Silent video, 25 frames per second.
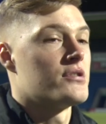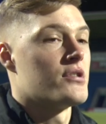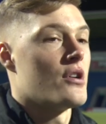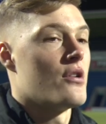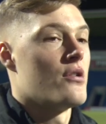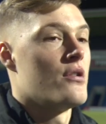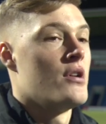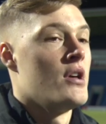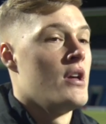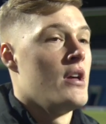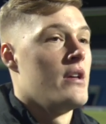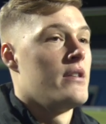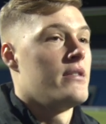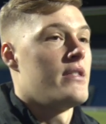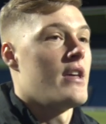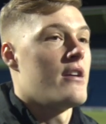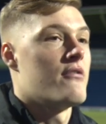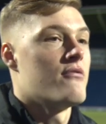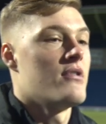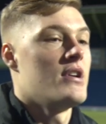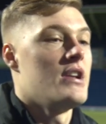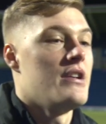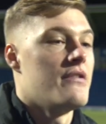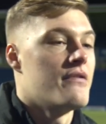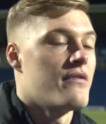So they
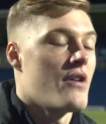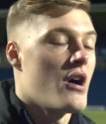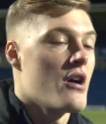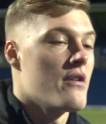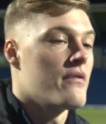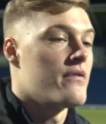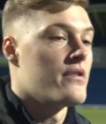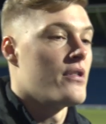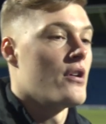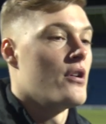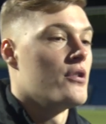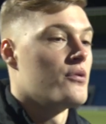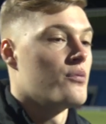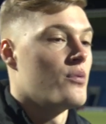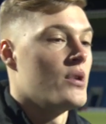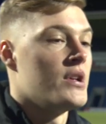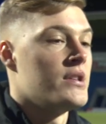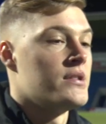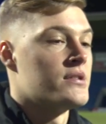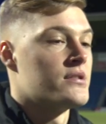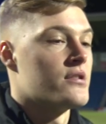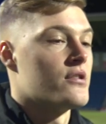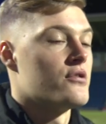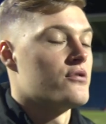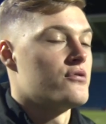really fight for those
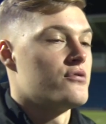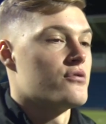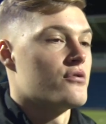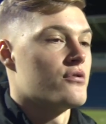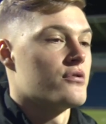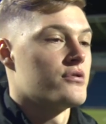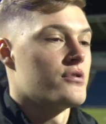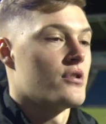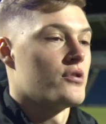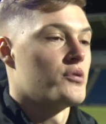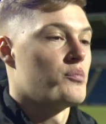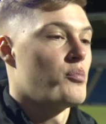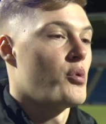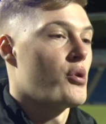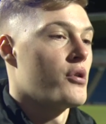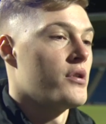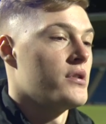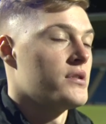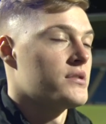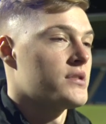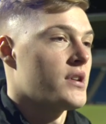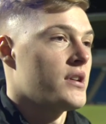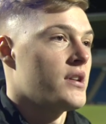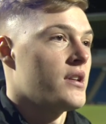wins, those draws, those points.